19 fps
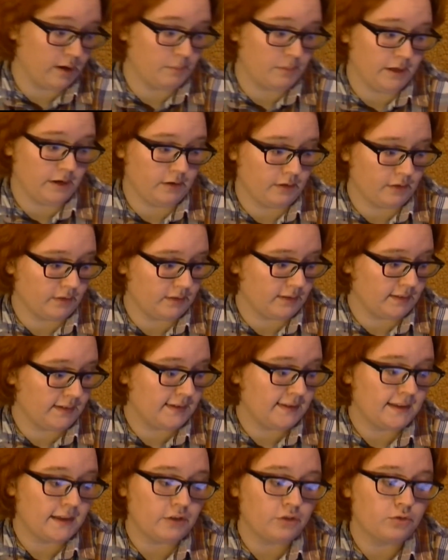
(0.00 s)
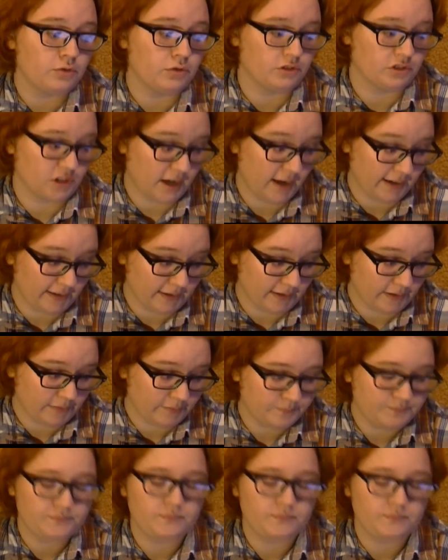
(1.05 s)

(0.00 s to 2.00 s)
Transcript: up here, in central China,